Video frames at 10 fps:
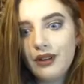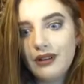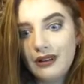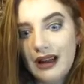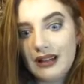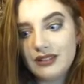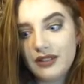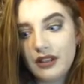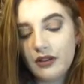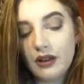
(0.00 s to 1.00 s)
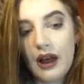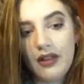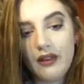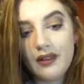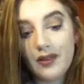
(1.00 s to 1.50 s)
last videos. I
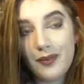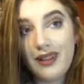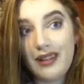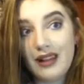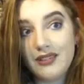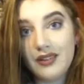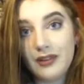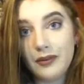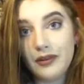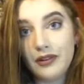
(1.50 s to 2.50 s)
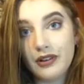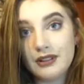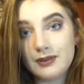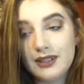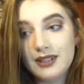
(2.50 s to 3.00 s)
think this is my last video before
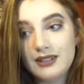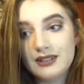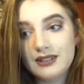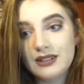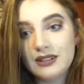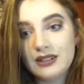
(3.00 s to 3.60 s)
Christmas.